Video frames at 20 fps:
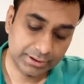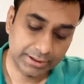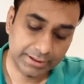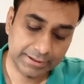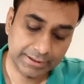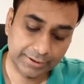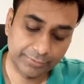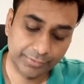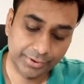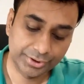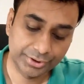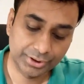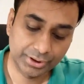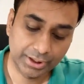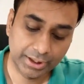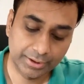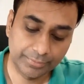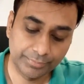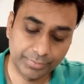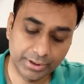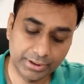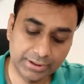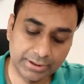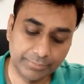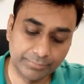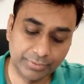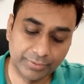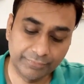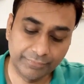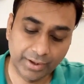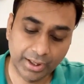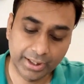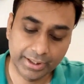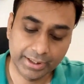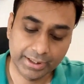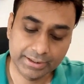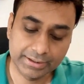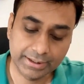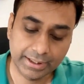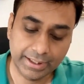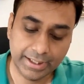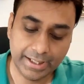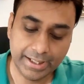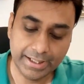This equation can be simplified as